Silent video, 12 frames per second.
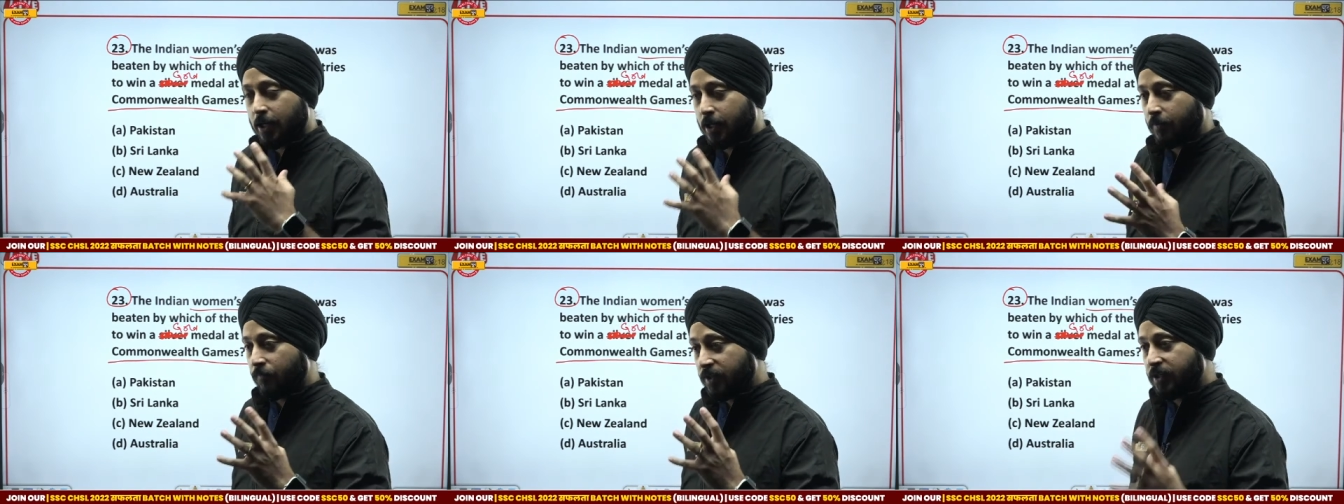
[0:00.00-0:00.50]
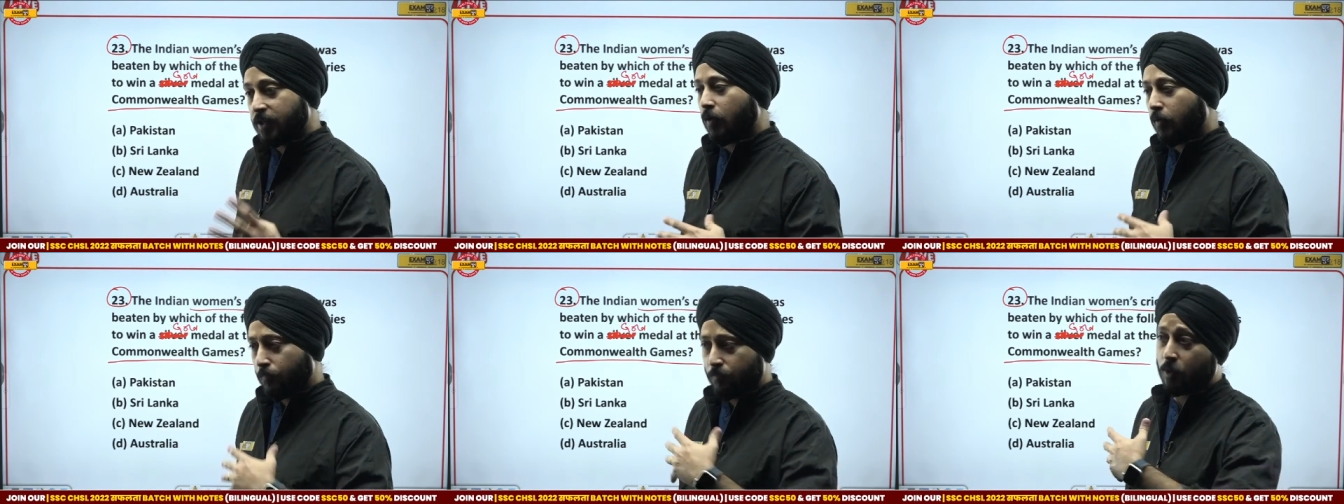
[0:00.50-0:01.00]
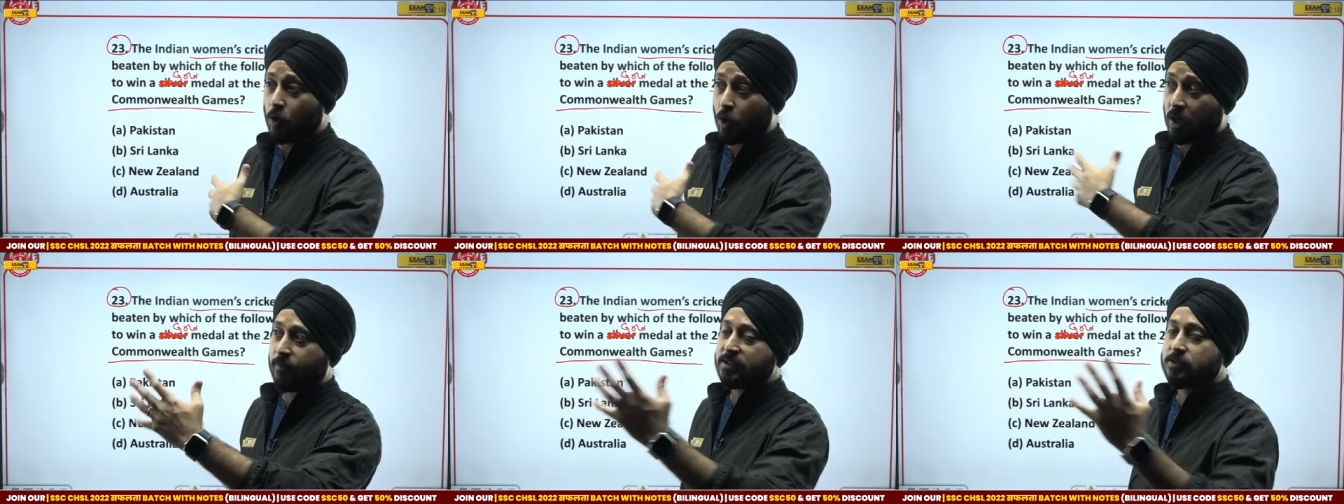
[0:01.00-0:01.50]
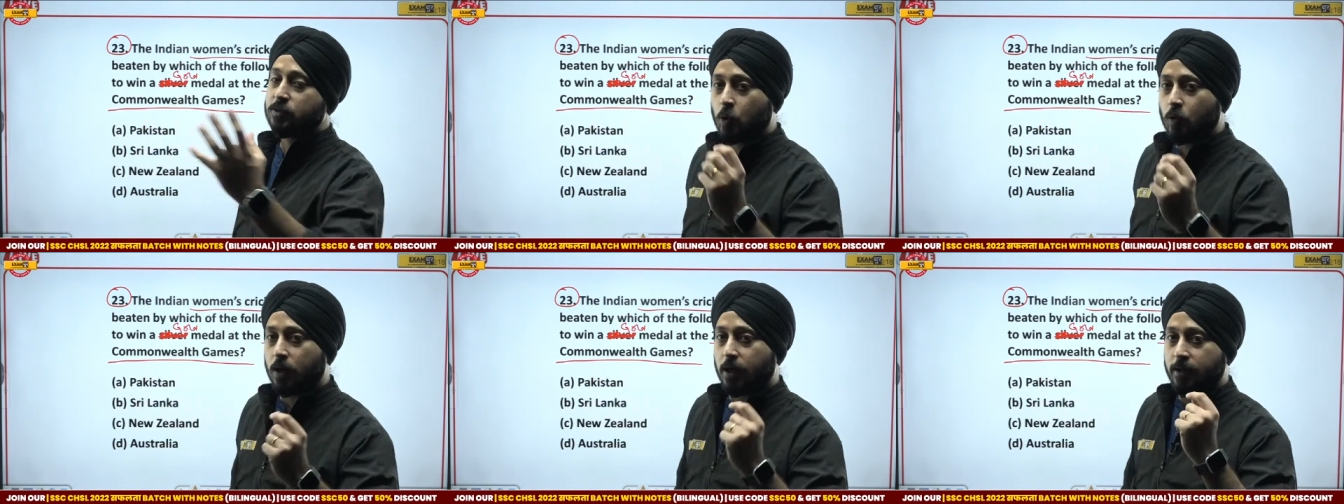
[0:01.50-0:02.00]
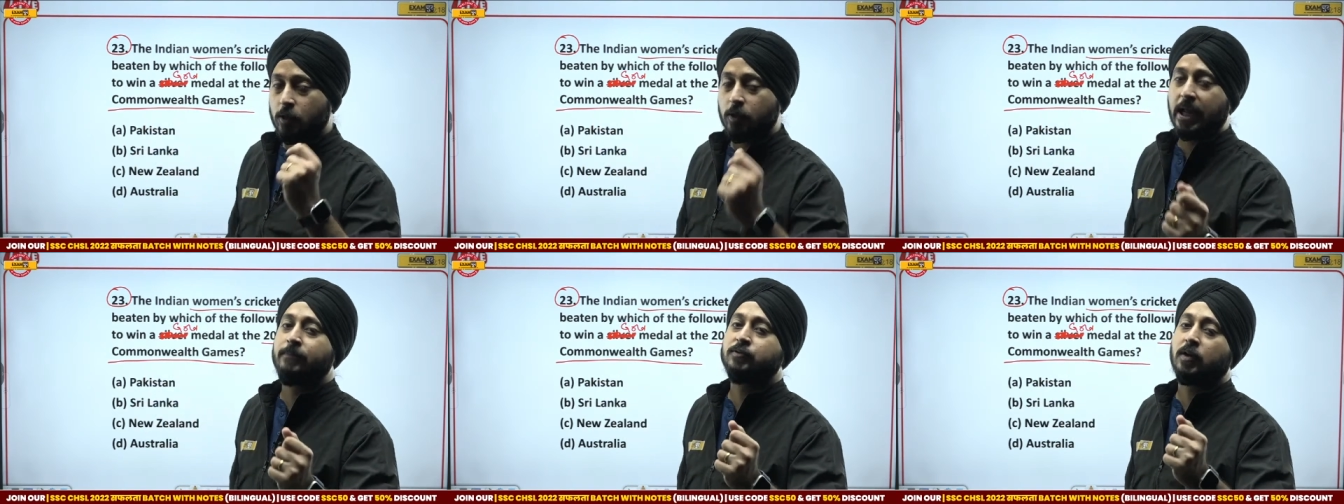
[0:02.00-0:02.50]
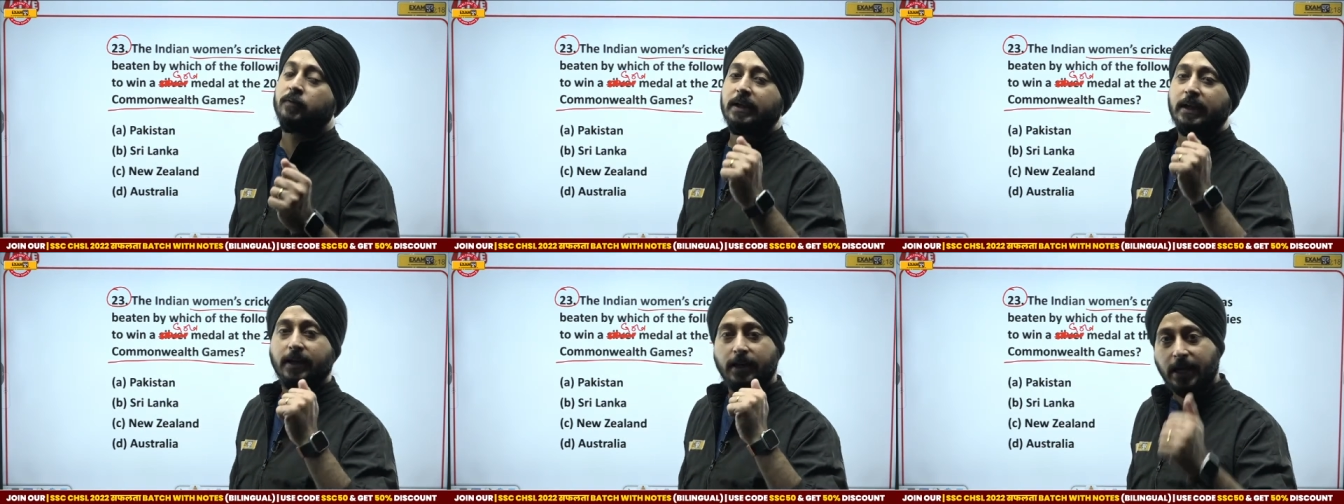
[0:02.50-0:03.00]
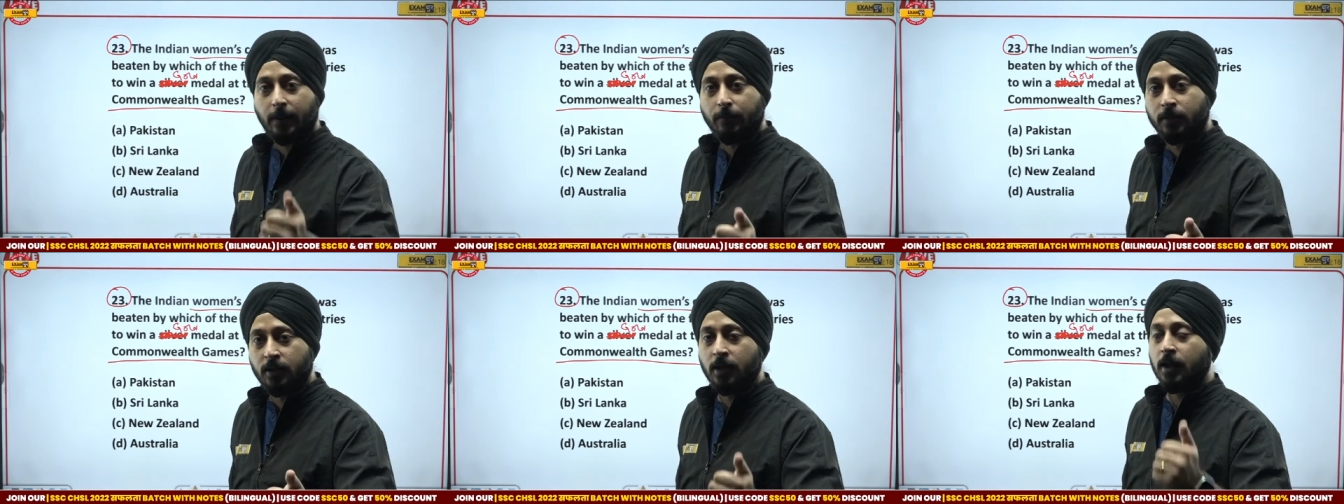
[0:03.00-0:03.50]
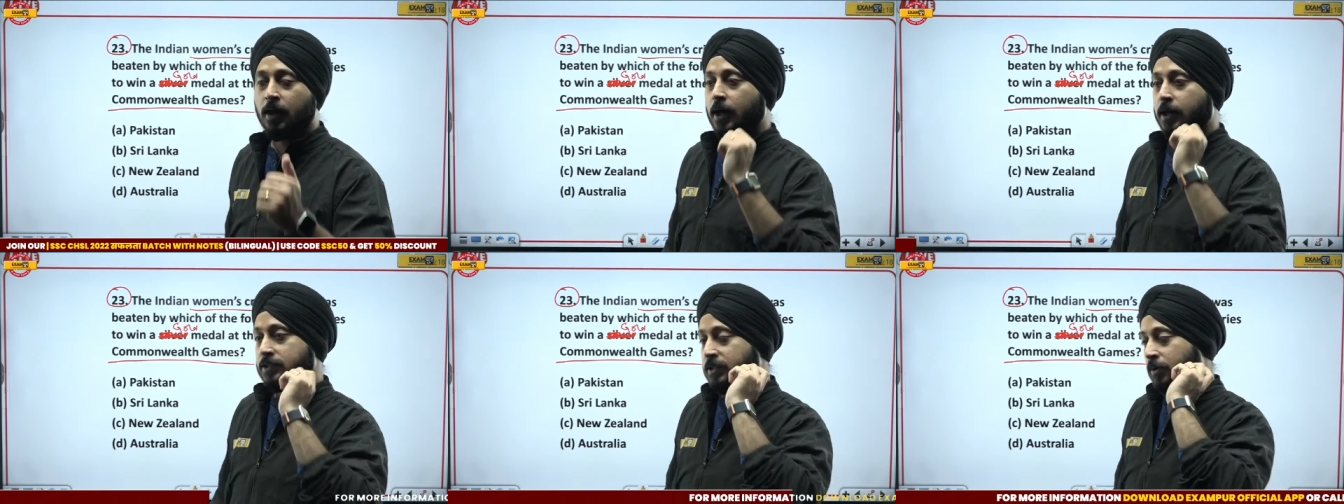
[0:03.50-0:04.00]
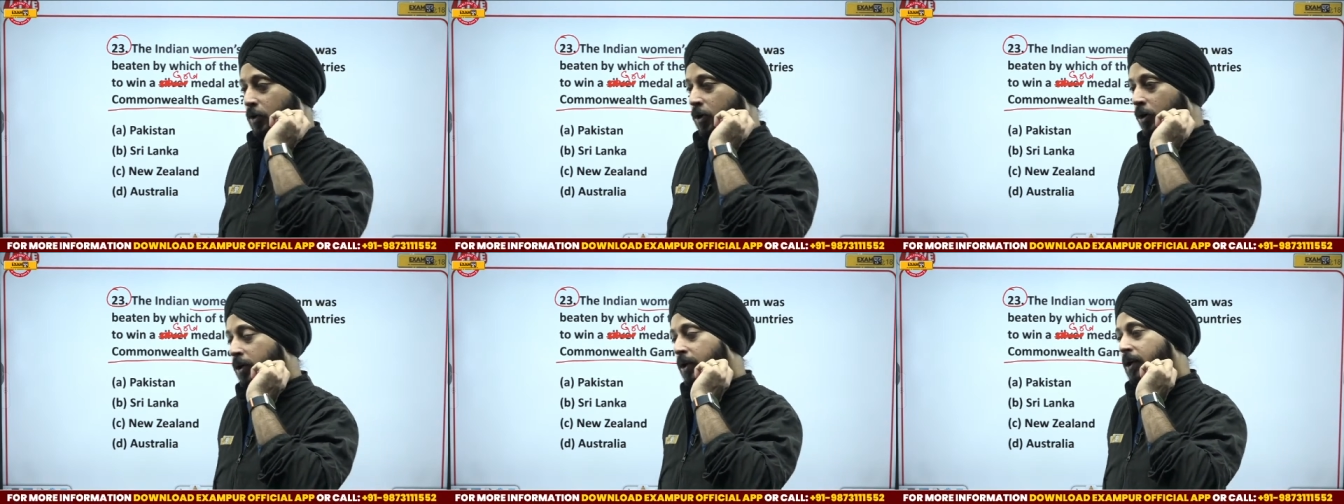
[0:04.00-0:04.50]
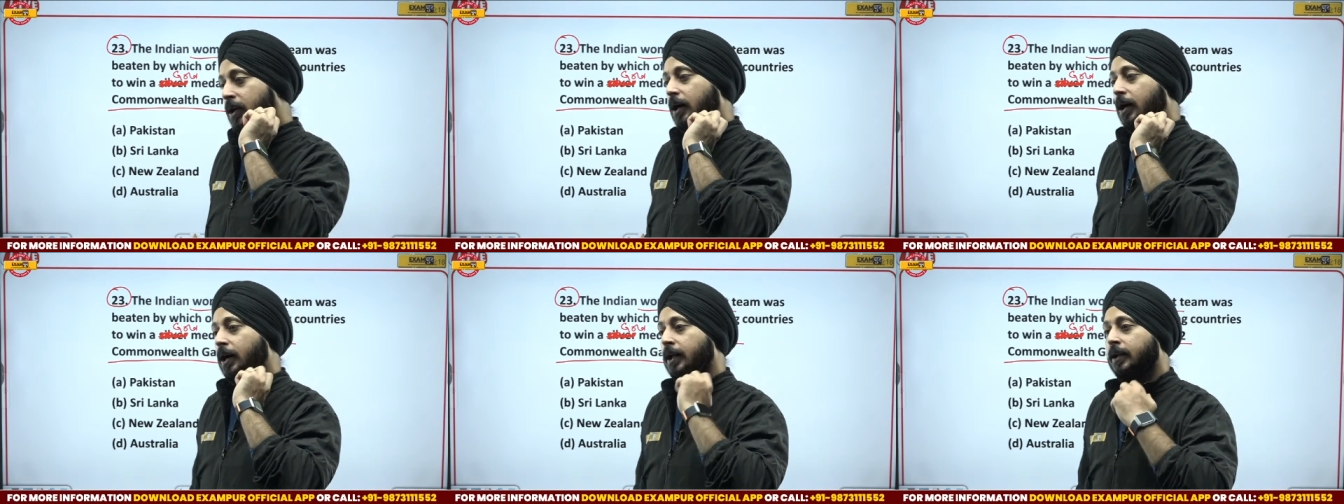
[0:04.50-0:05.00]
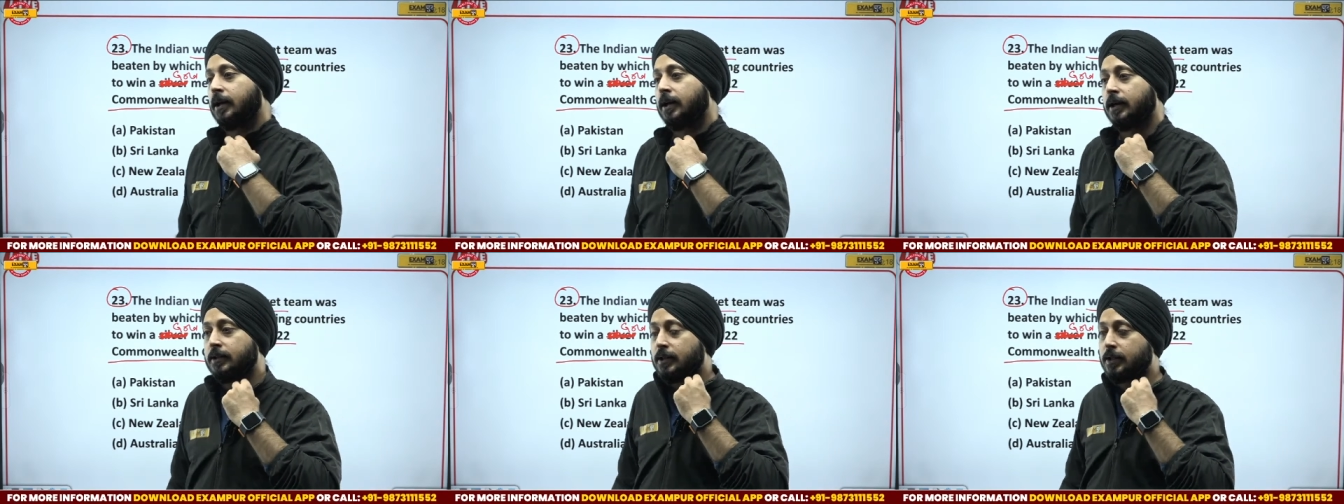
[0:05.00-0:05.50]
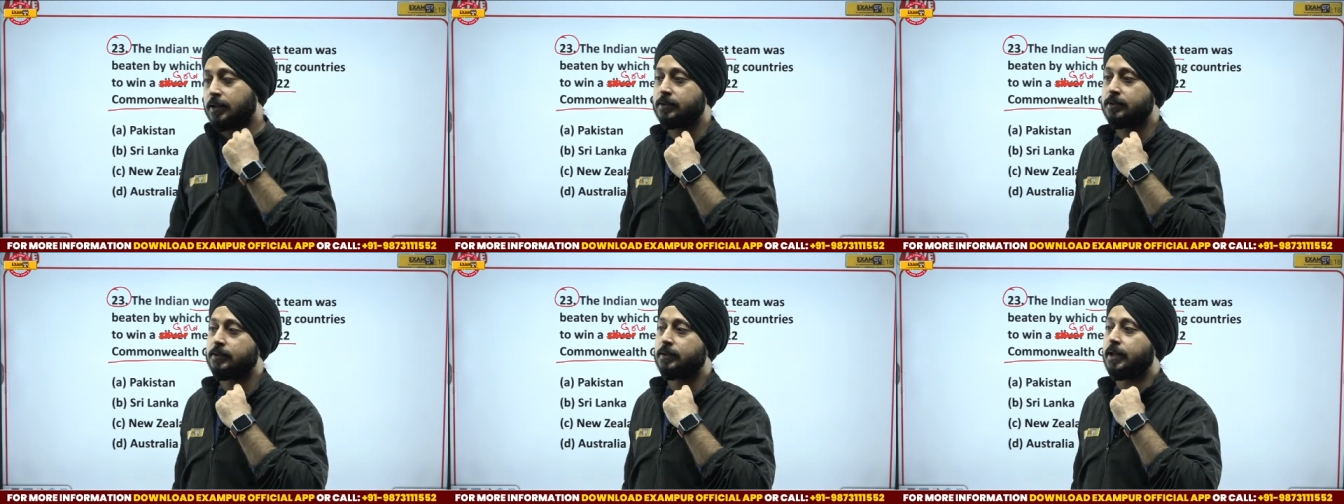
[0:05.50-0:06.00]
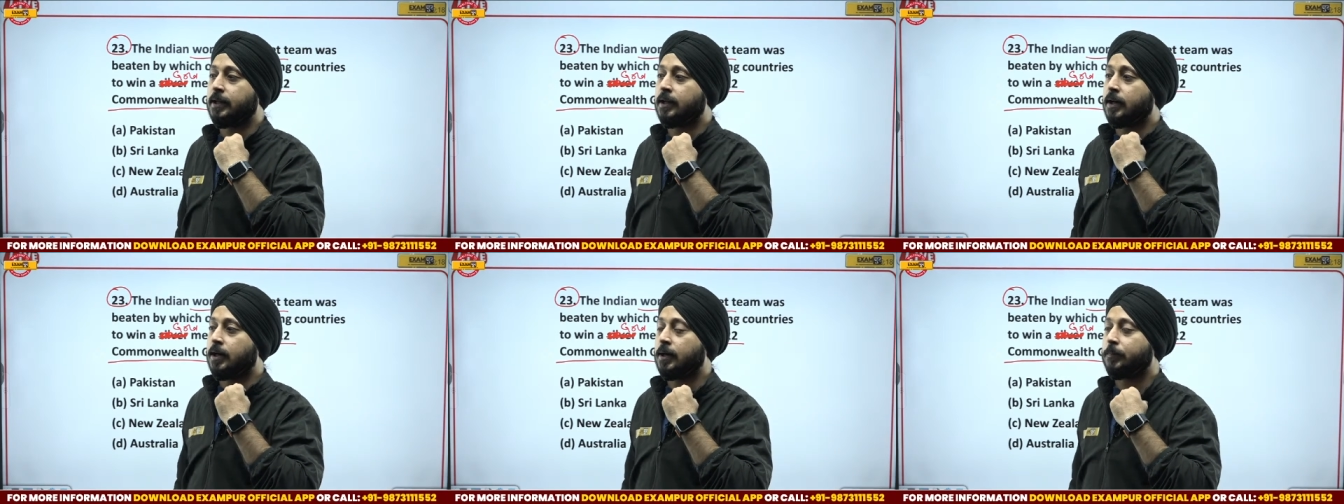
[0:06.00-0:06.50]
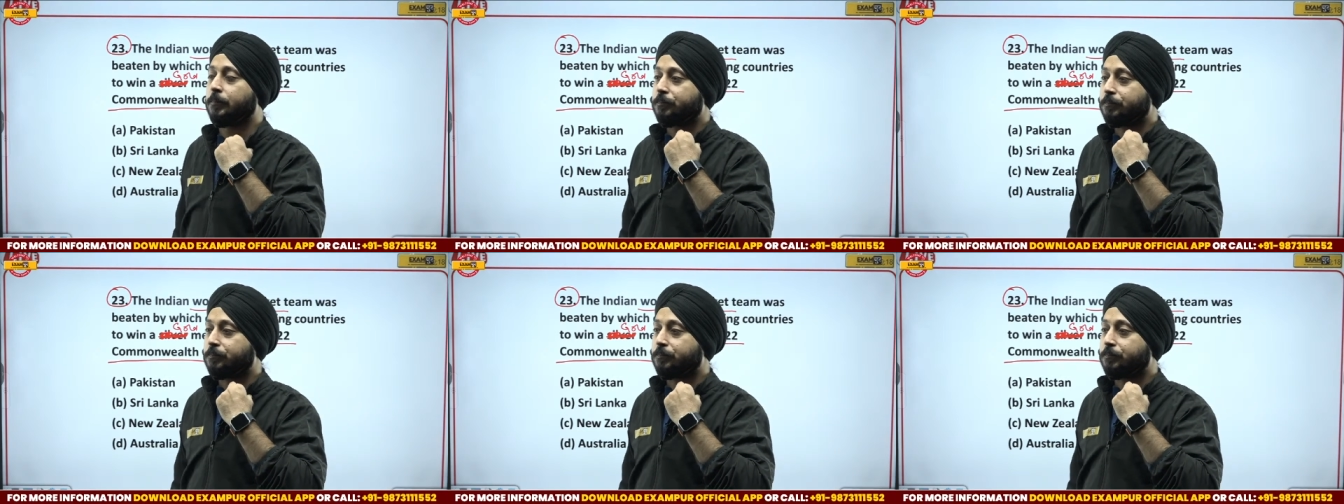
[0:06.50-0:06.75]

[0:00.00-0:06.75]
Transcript: uh, we a um, lot of us know uh, names of the cricket captain Harsimran Kaur, and uh, uh, then um,